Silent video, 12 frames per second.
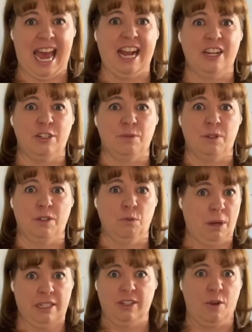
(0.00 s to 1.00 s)
actual
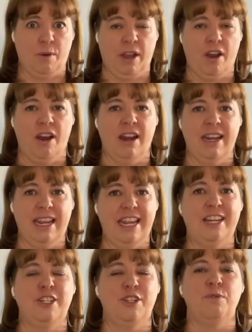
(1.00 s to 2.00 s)
what's going on
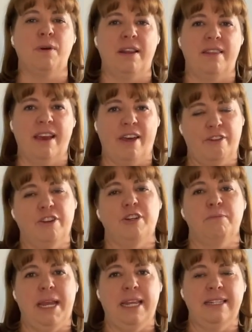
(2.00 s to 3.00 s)
into one of the other
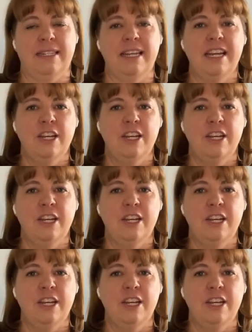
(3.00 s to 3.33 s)
domains.